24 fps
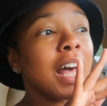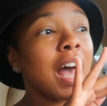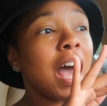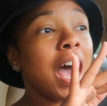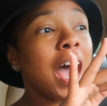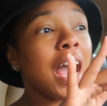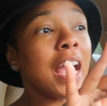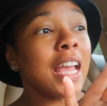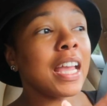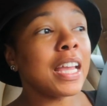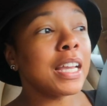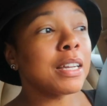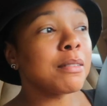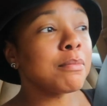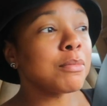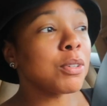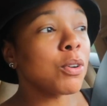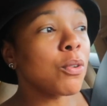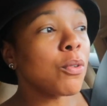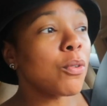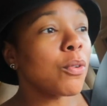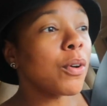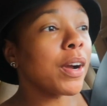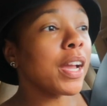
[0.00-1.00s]
I
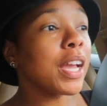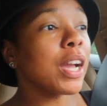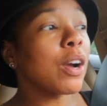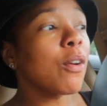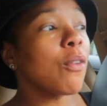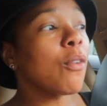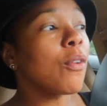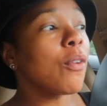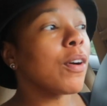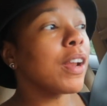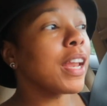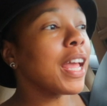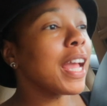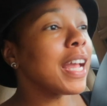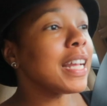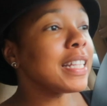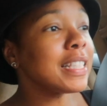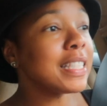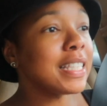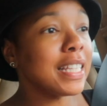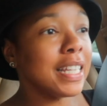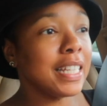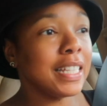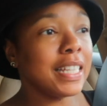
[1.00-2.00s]
am going on a
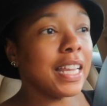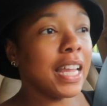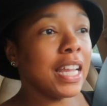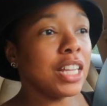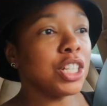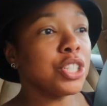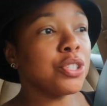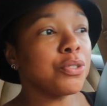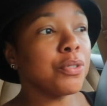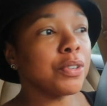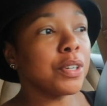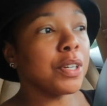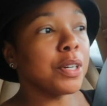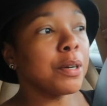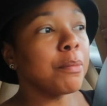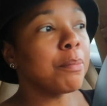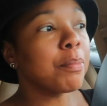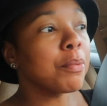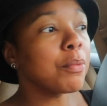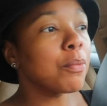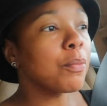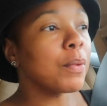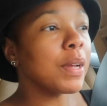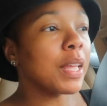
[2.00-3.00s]
10-day trip
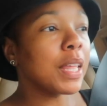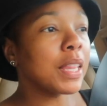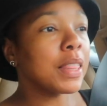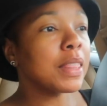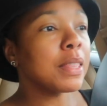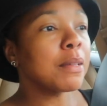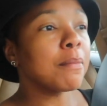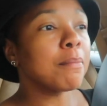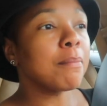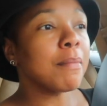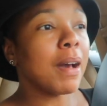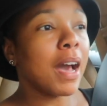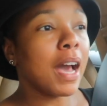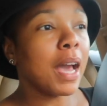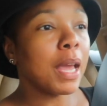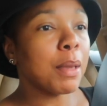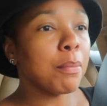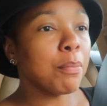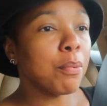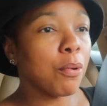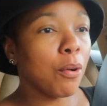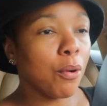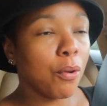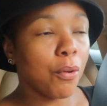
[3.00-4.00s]
with my
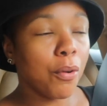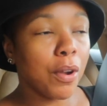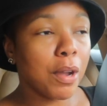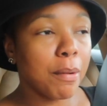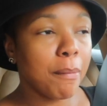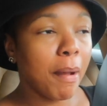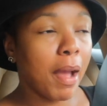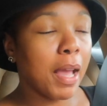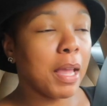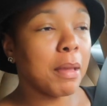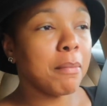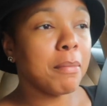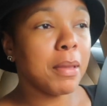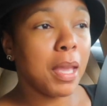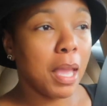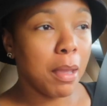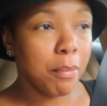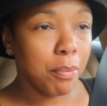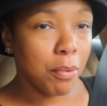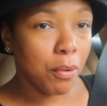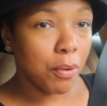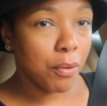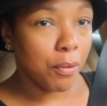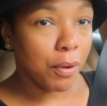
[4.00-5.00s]
program, my
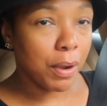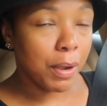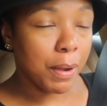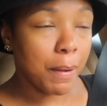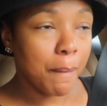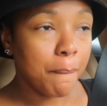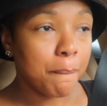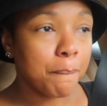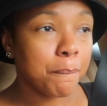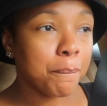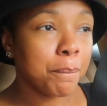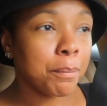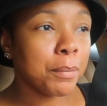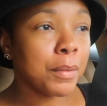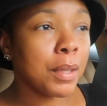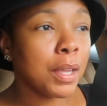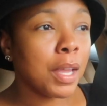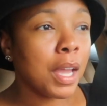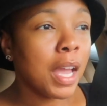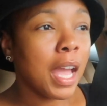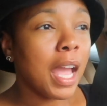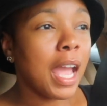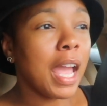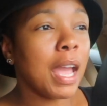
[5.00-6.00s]
MBA
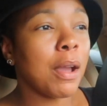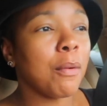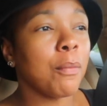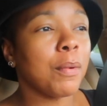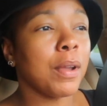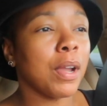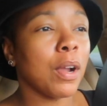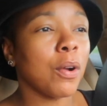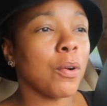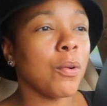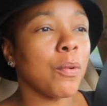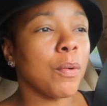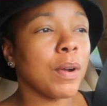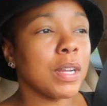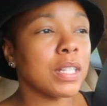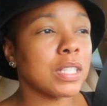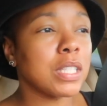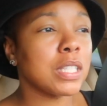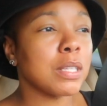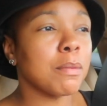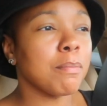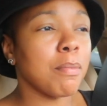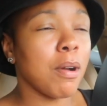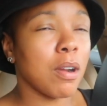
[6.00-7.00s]
program, and we are
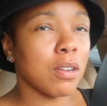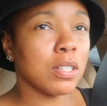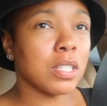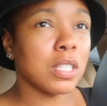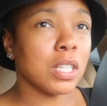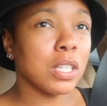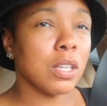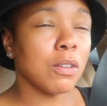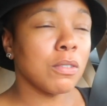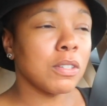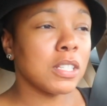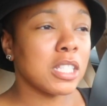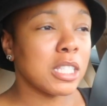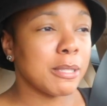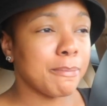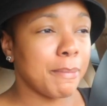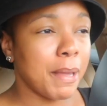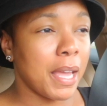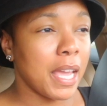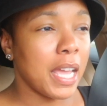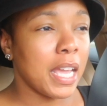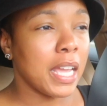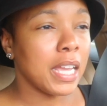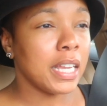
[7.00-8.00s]
going to Barcelona,
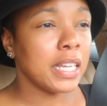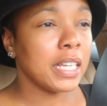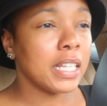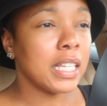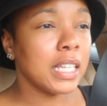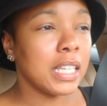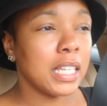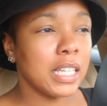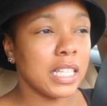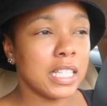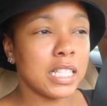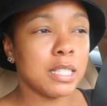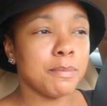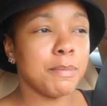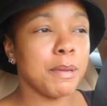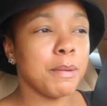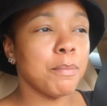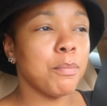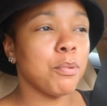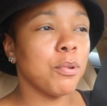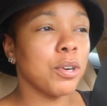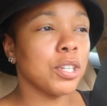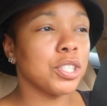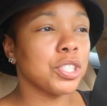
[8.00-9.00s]
Spain,
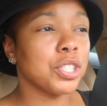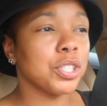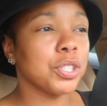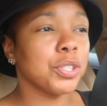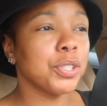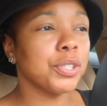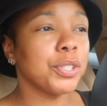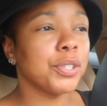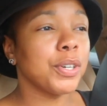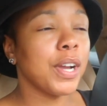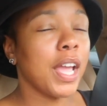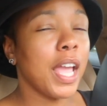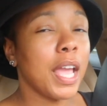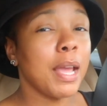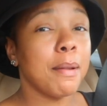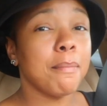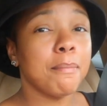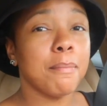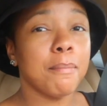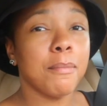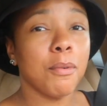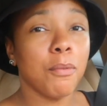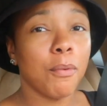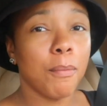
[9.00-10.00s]
Lisbon, Portugal,
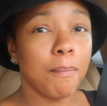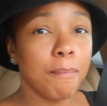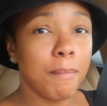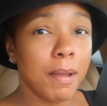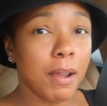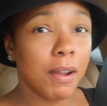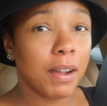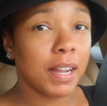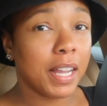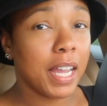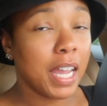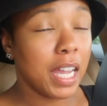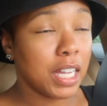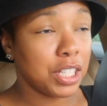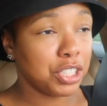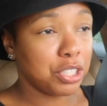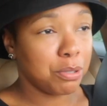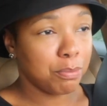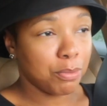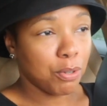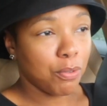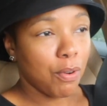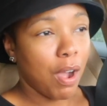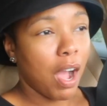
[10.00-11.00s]
and
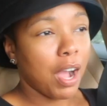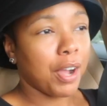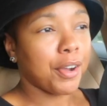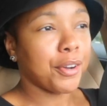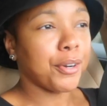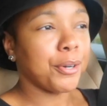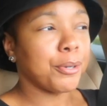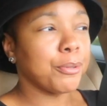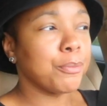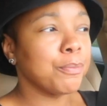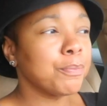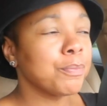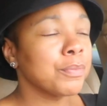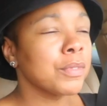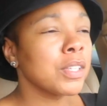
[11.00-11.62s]
Marrakesh, Morocco.